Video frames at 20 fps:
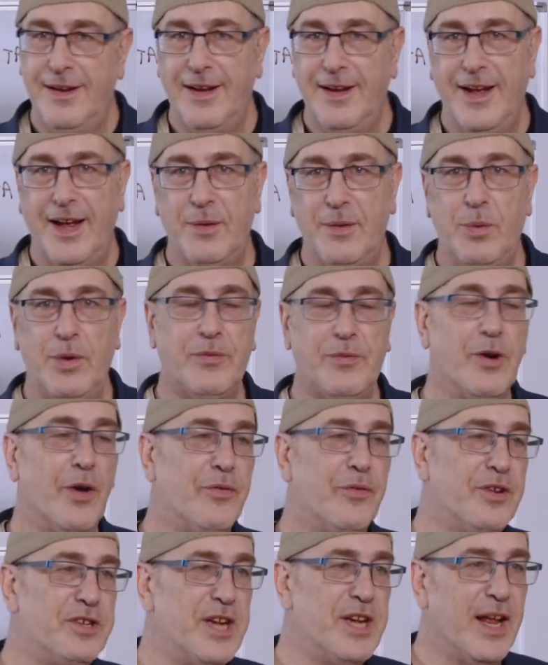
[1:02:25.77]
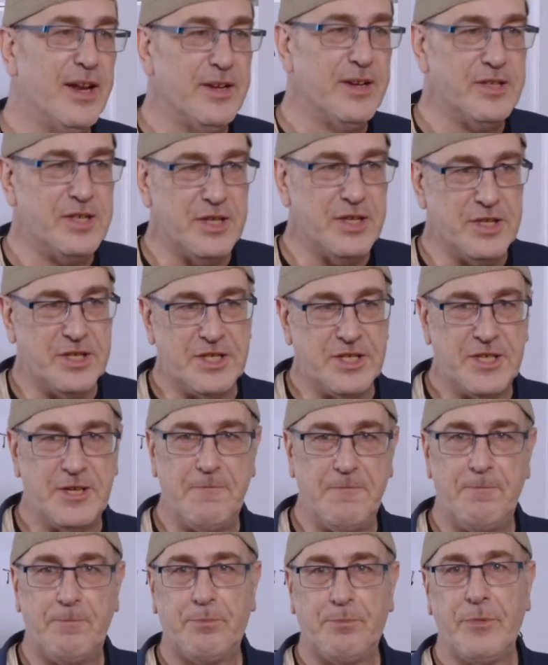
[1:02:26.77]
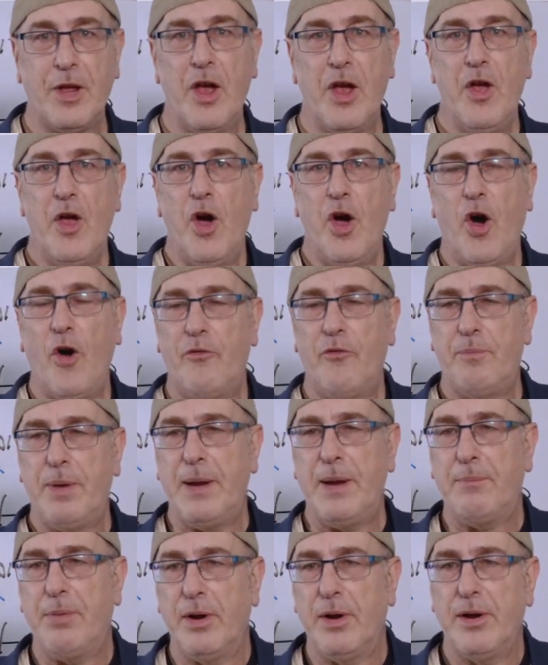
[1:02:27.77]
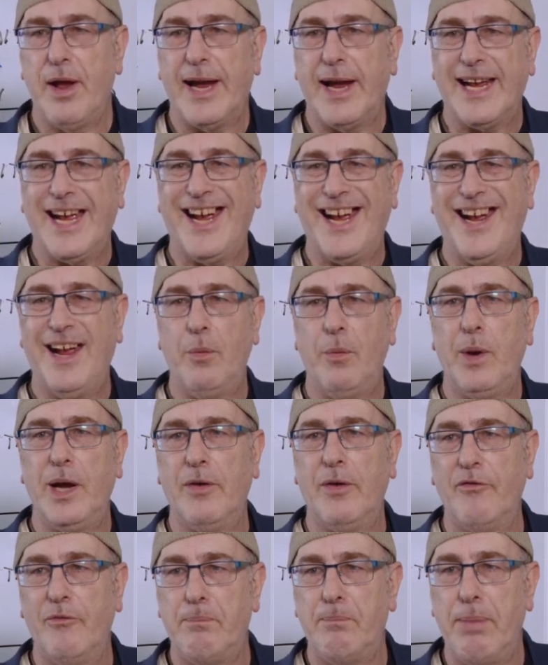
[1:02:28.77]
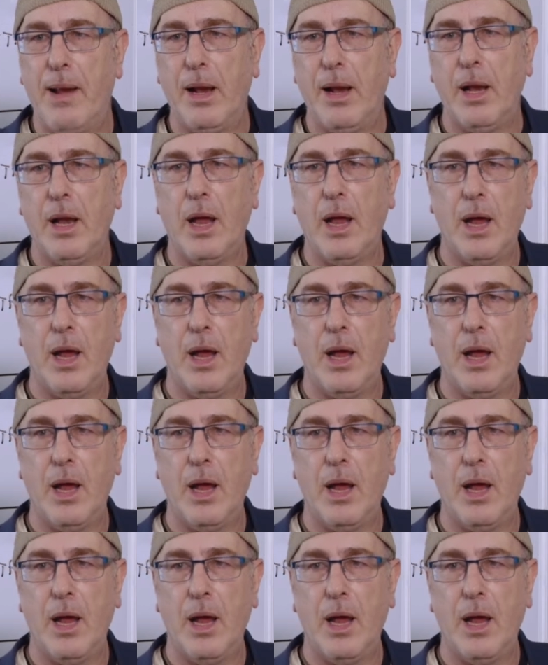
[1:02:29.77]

and we've got the challenges of people like Jewry of Balch.